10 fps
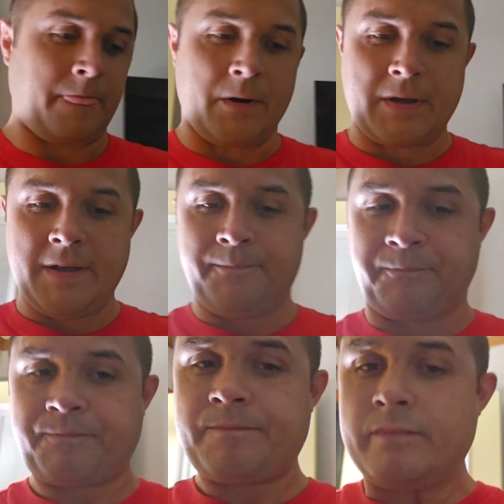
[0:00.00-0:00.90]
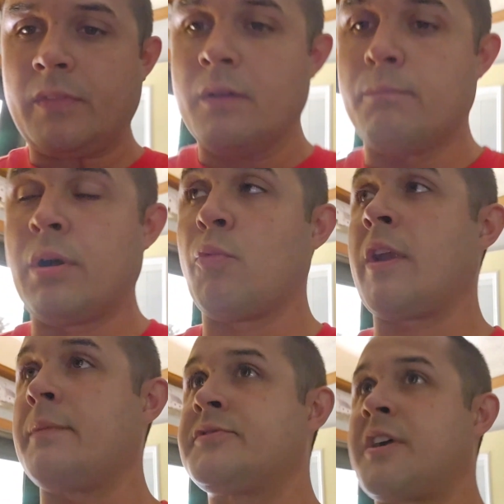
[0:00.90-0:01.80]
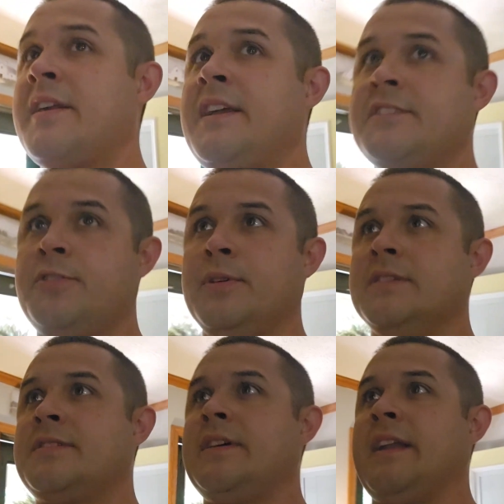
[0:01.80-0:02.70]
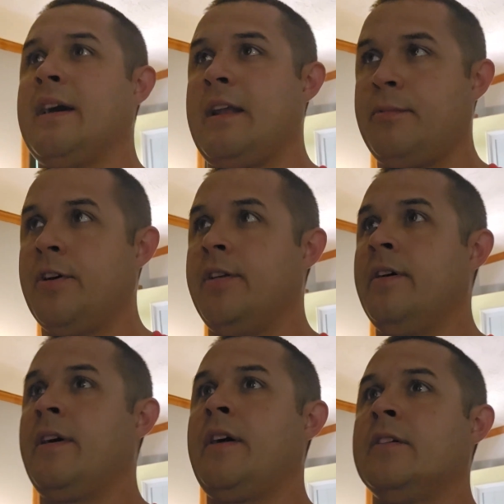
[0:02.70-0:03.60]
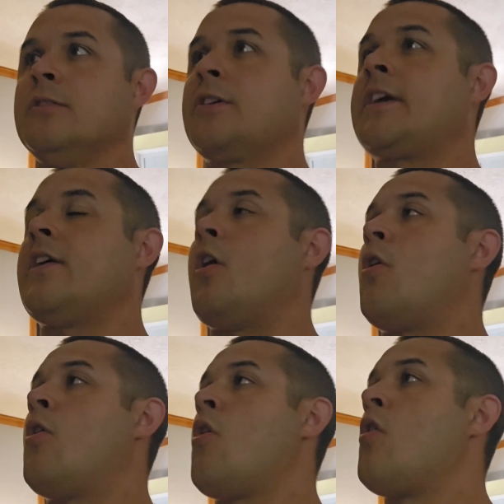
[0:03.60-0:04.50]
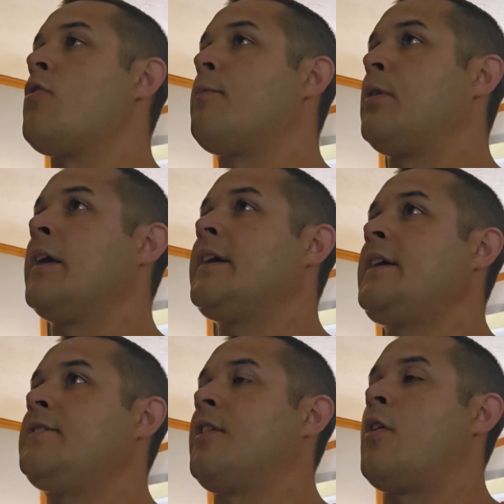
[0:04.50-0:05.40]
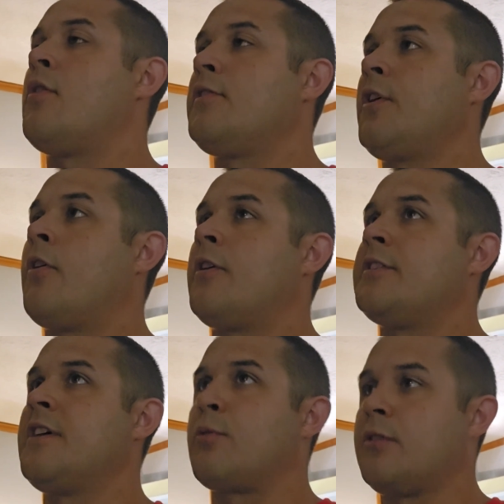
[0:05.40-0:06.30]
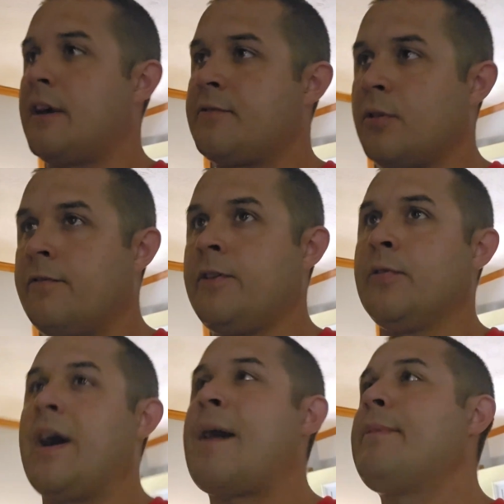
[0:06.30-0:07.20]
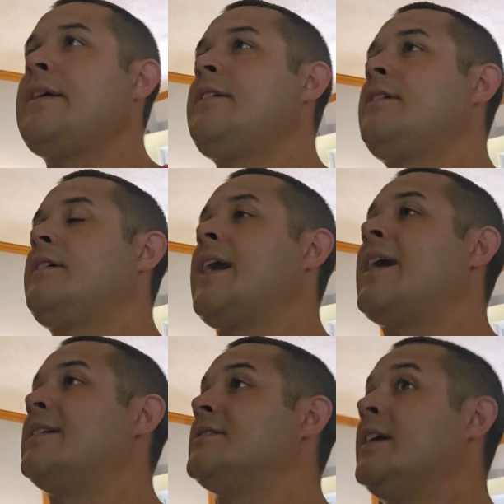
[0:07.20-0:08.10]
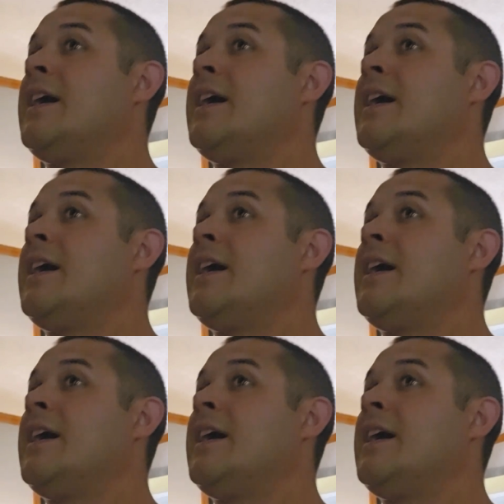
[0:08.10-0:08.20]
Okay, but what I'm trying to get to is, and I'm done. Look at all the plays and all the yards that were left on the field. I mean, guys,